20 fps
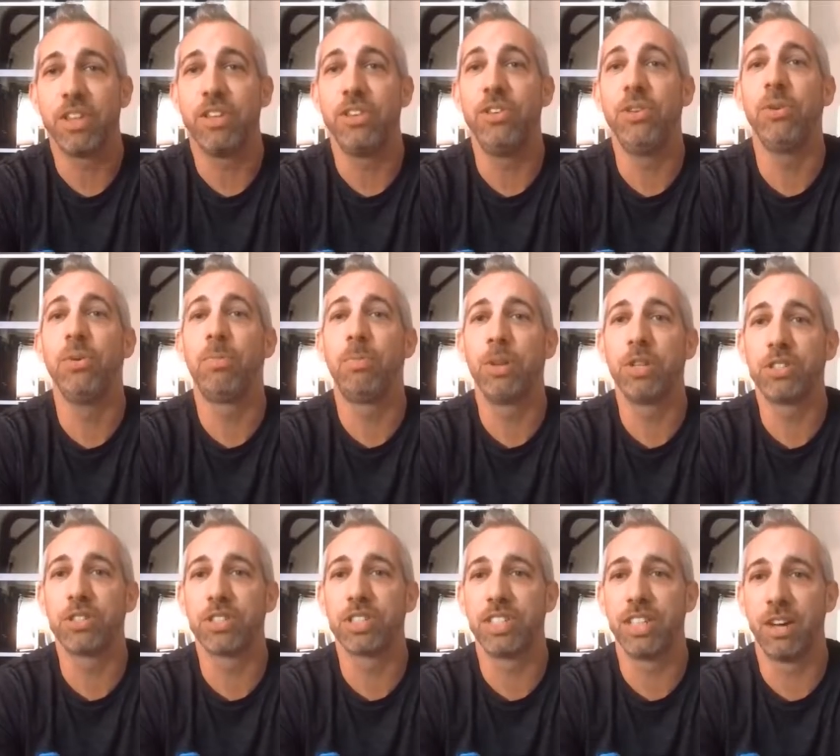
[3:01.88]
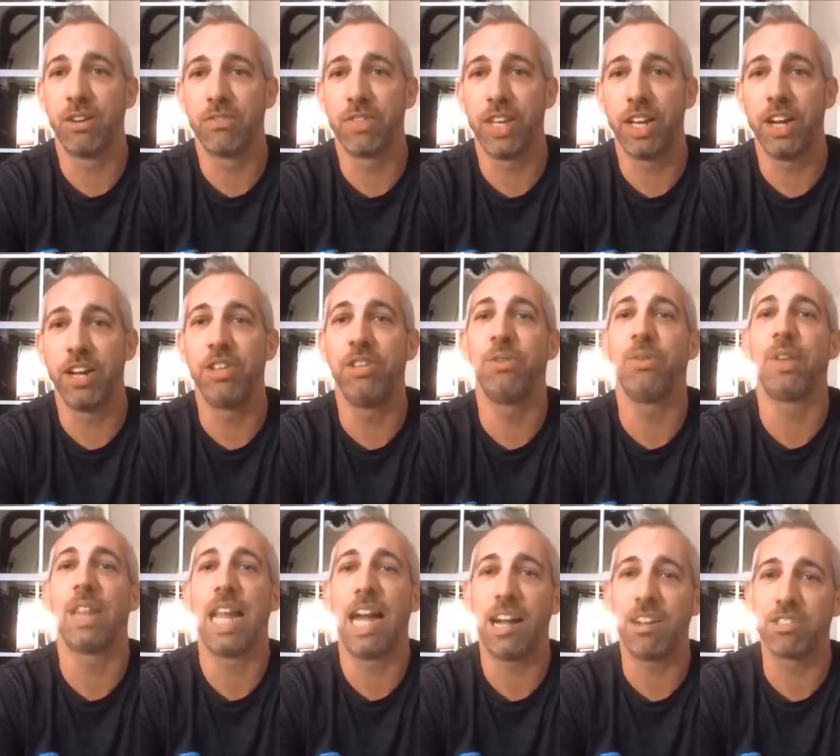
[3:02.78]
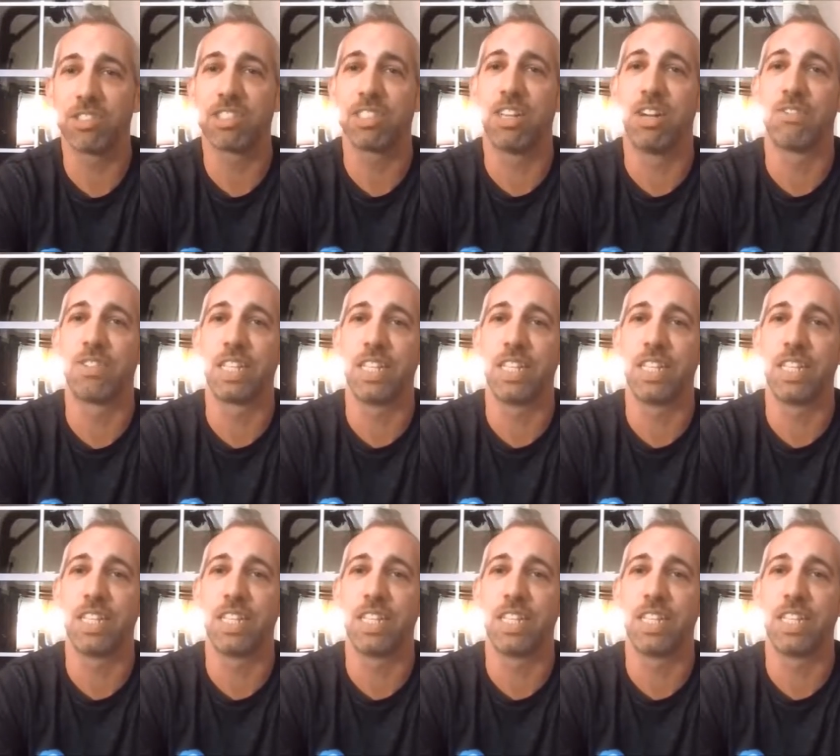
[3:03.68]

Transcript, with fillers: You put yourself there. You allowed yourself